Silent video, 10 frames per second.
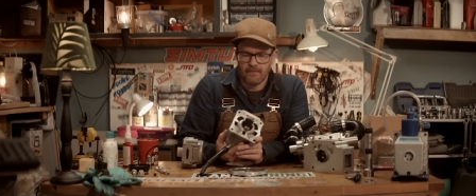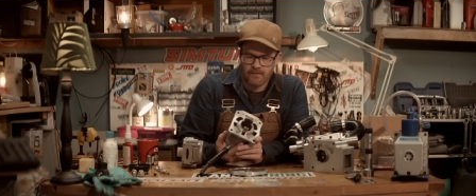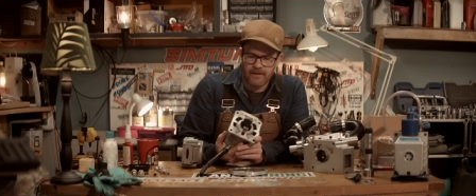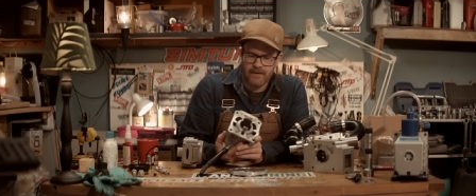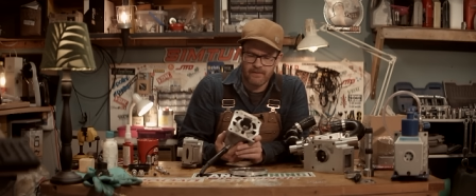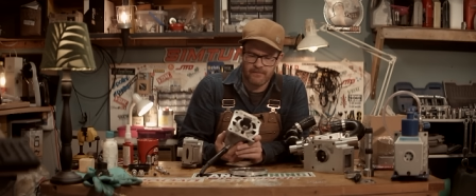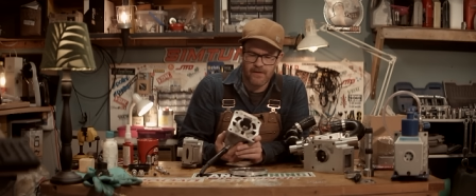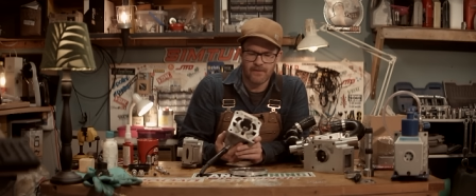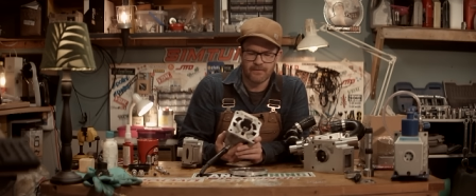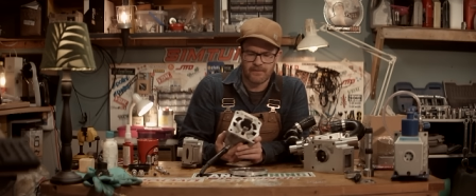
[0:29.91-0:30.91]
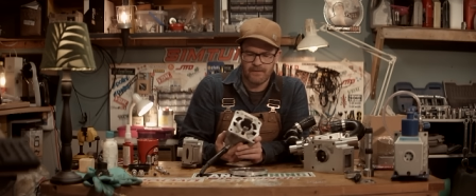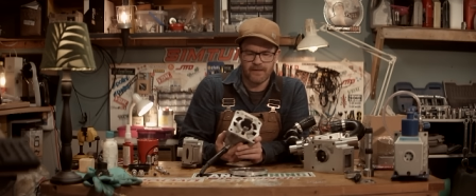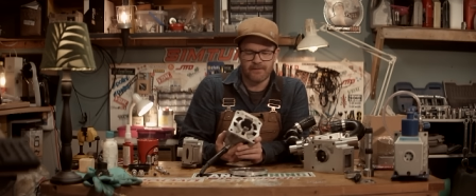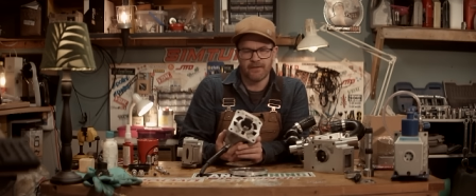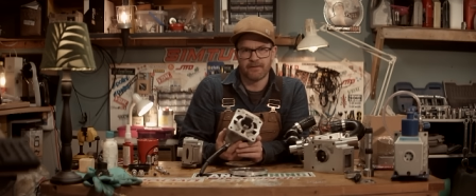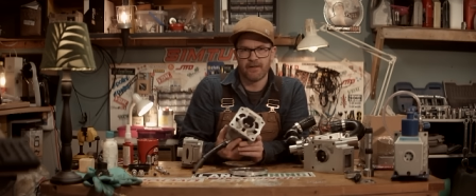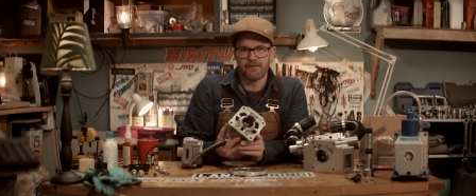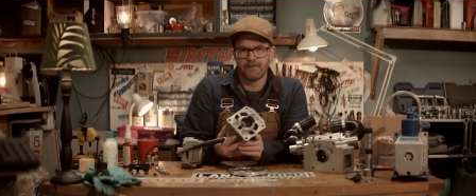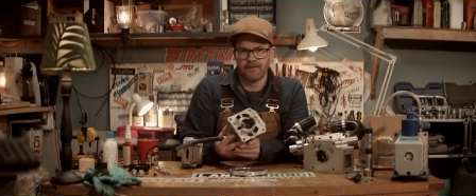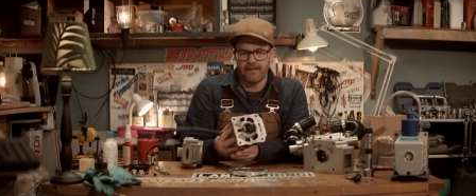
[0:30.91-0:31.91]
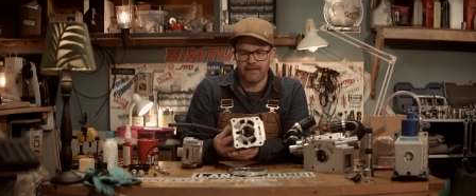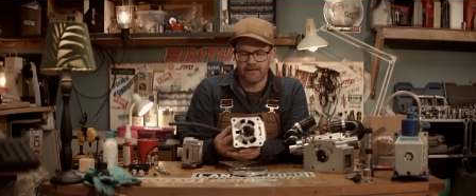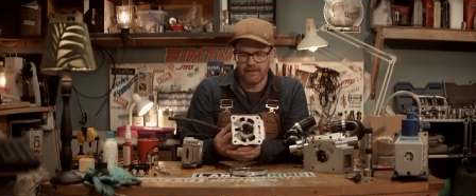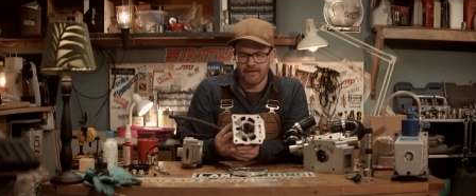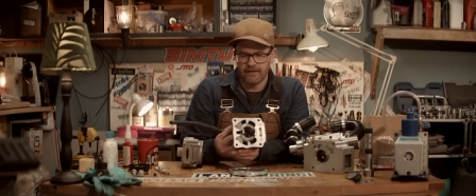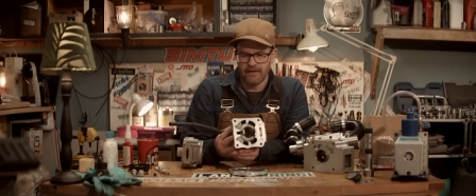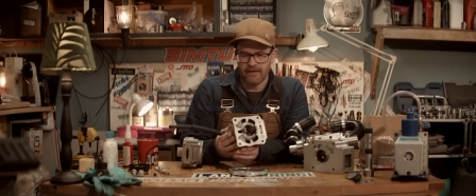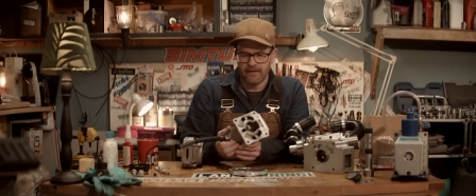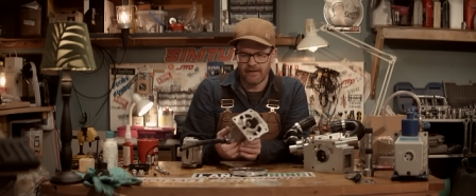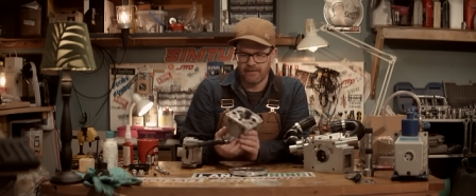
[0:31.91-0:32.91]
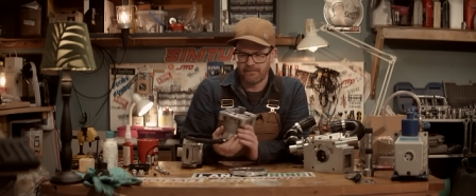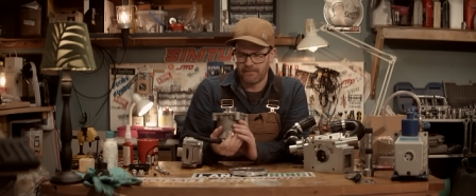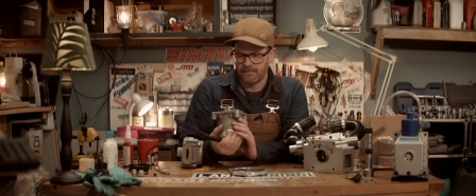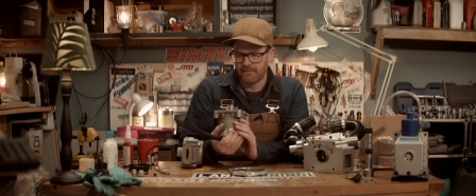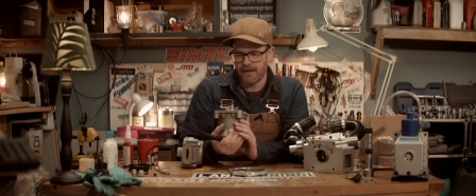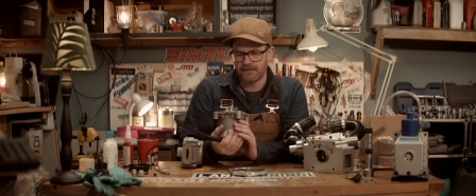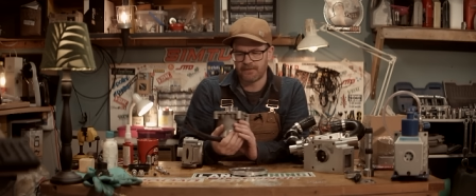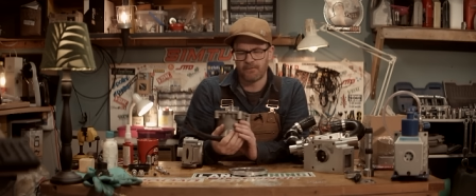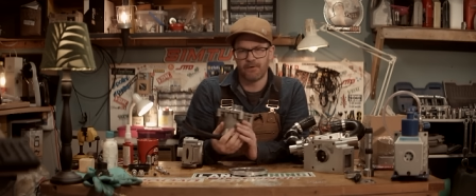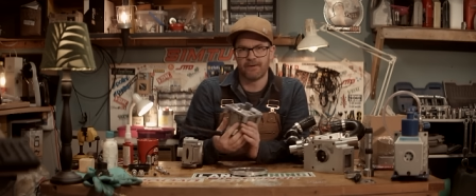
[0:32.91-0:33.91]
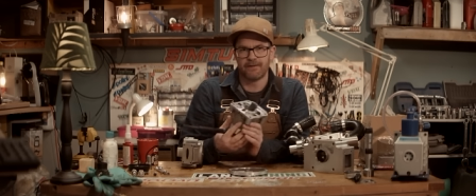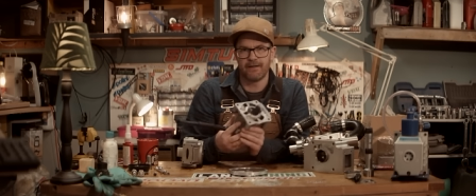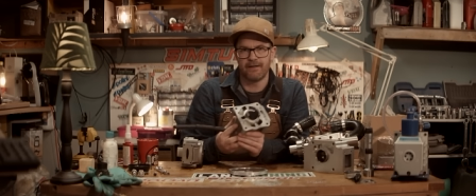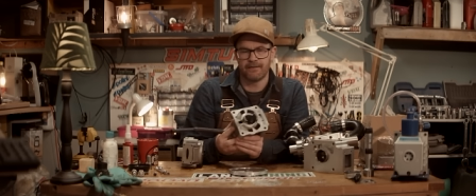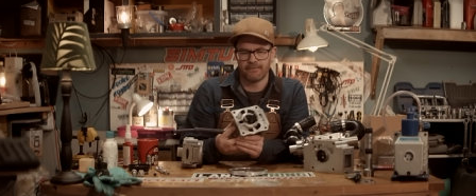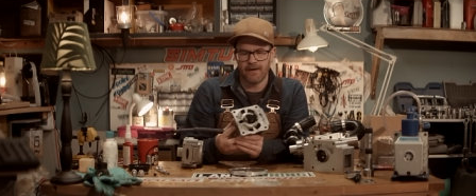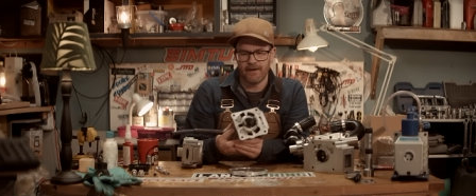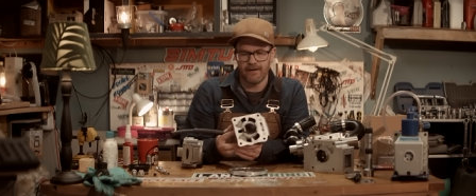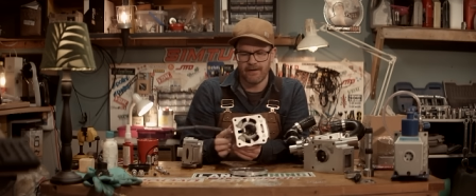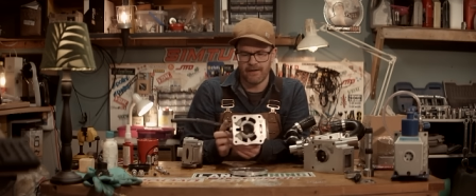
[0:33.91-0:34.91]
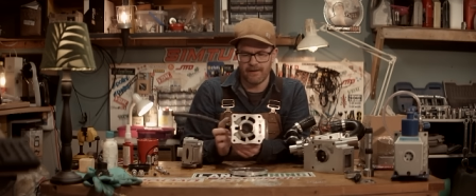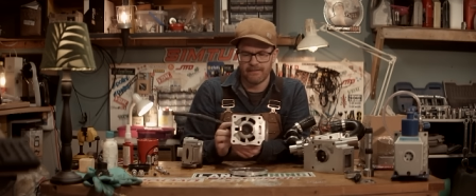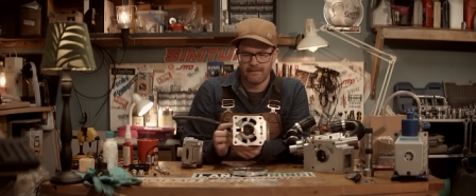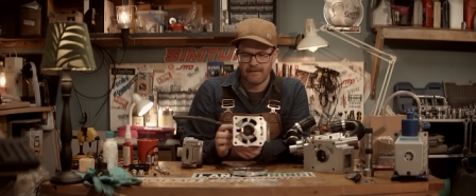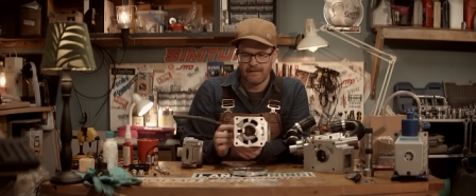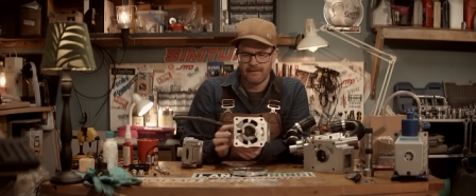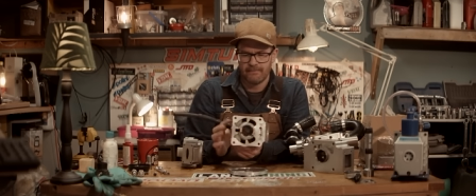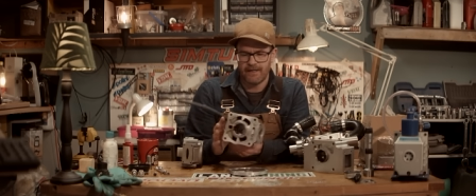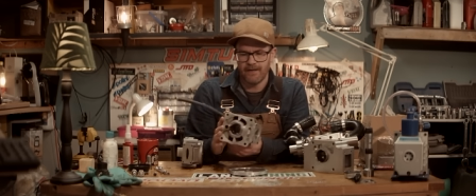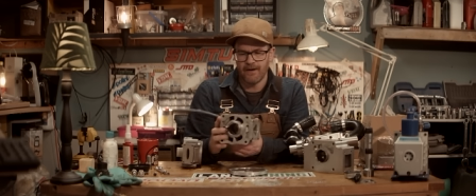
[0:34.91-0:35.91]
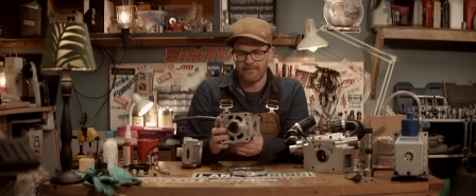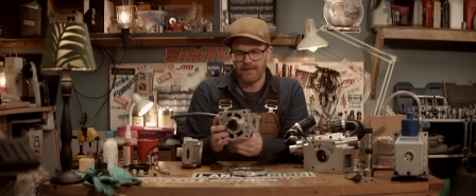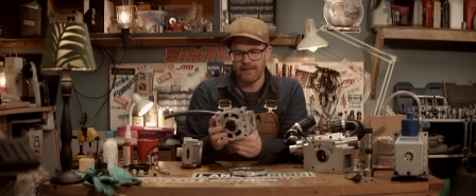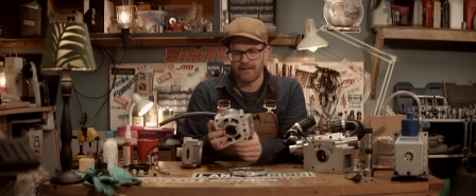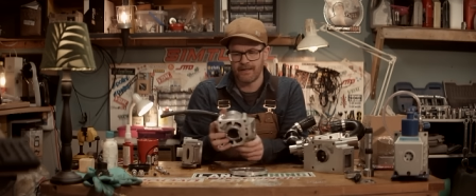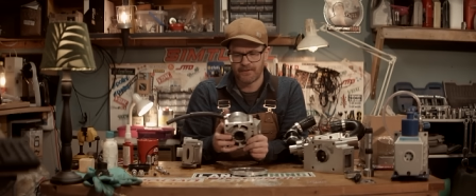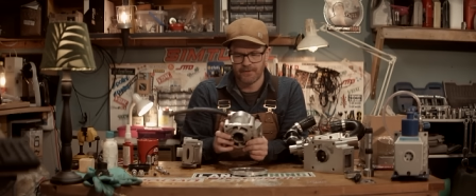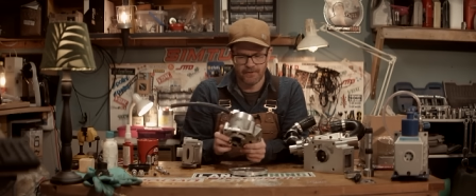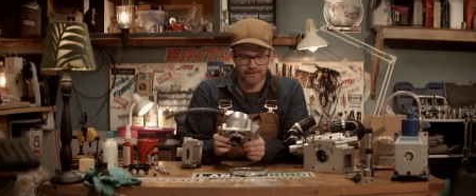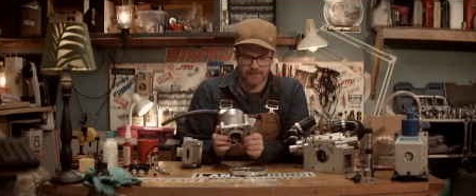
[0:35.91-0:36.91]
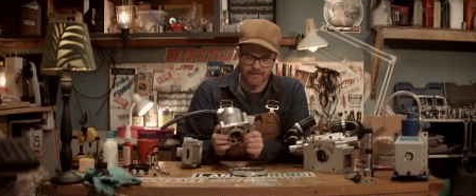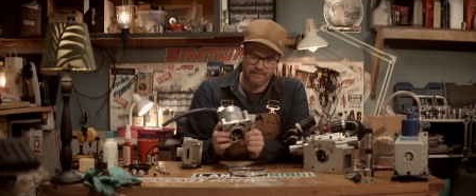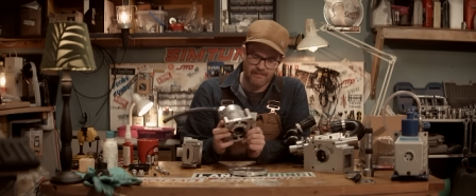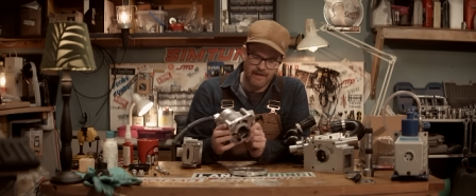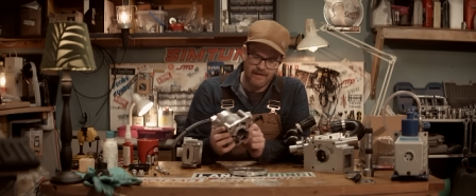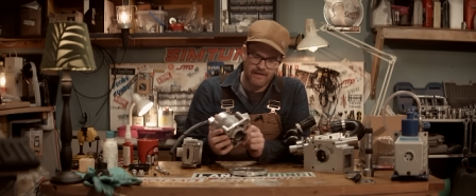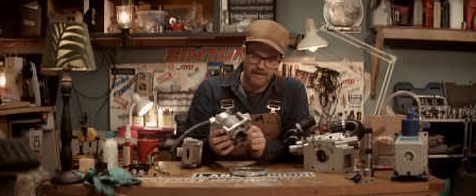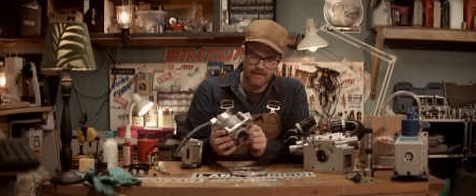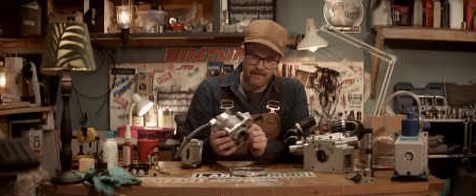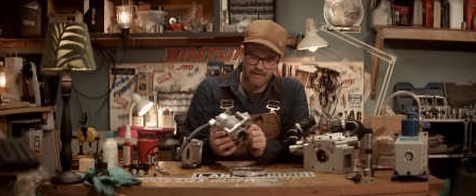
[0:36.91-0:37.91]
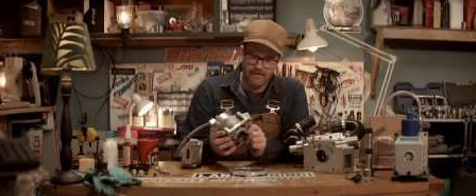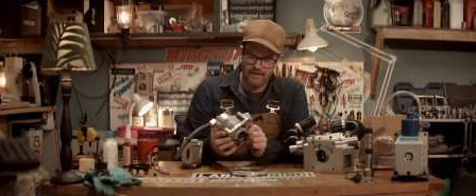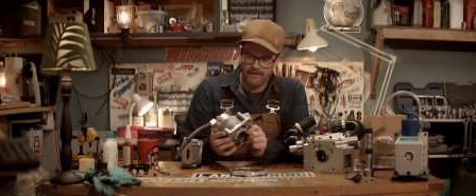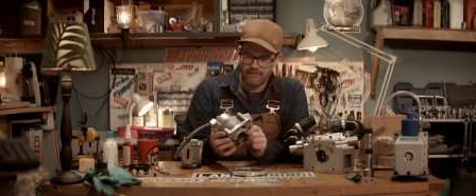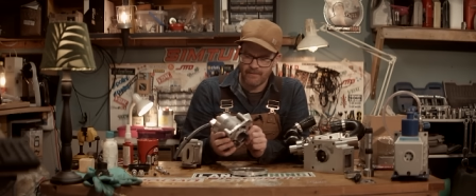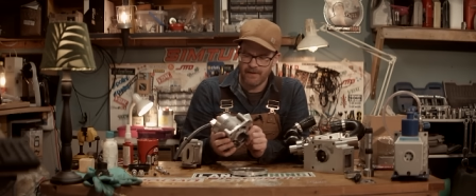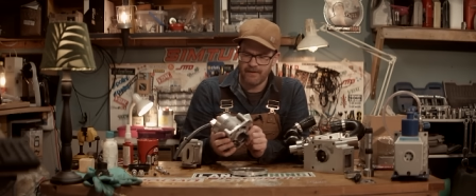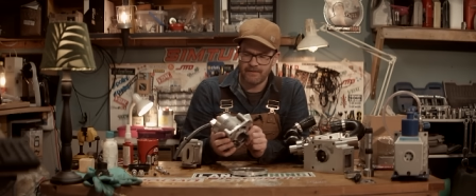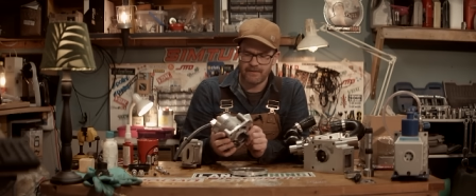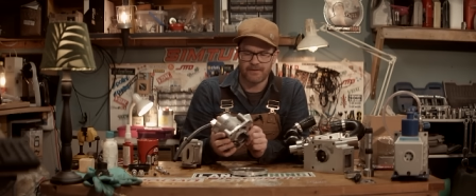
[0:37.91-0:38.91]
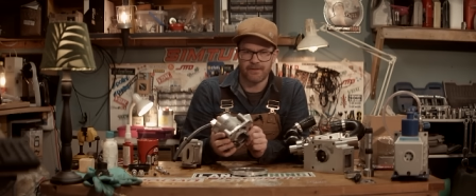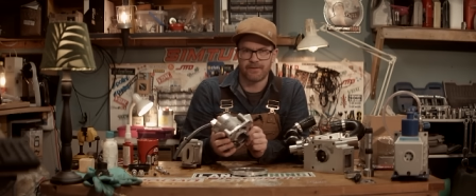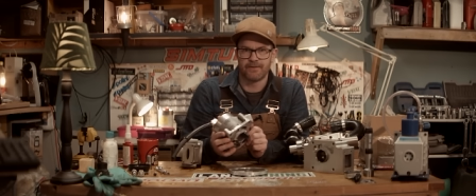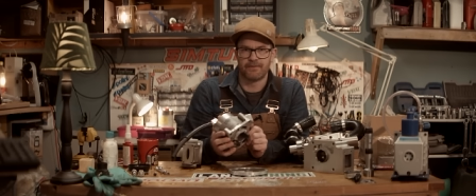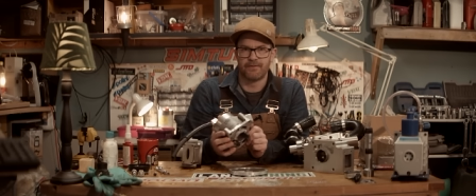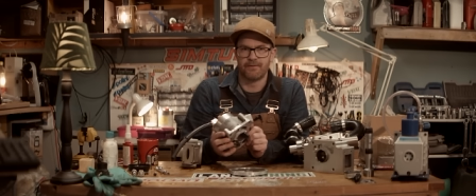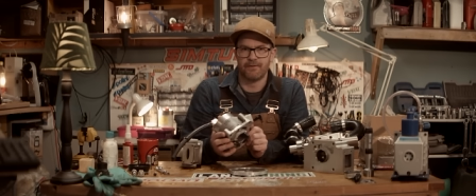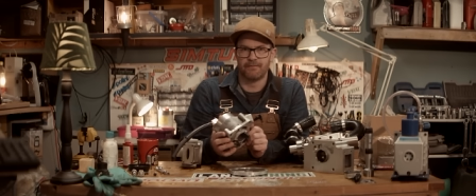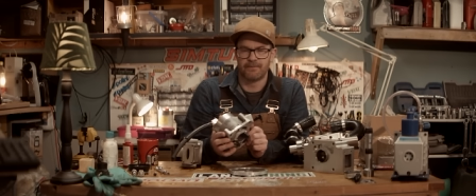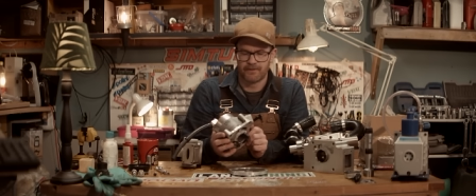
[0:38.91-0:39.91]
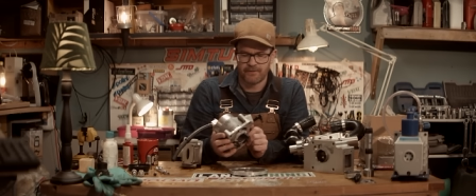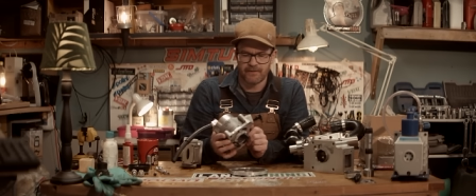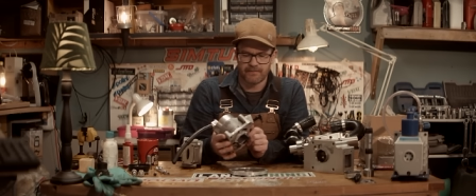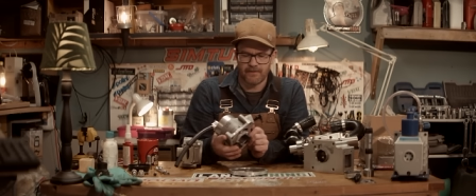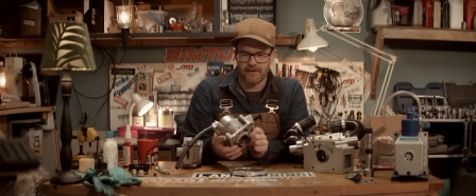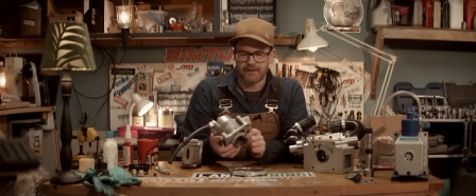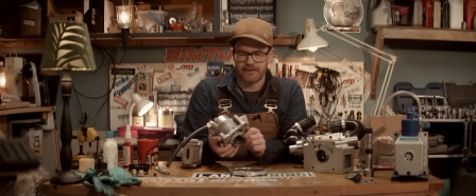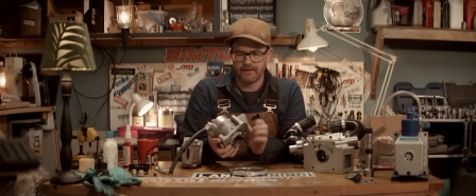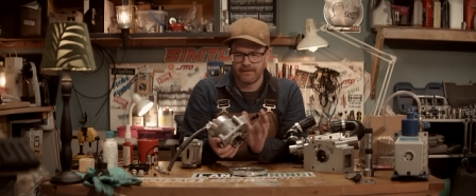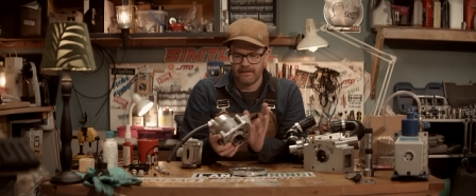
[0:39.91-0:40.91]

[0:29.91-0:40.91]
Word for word: we found yet another leak in the patchwork that is my uh, PIP cylinder and uh, we made a decision to start fresh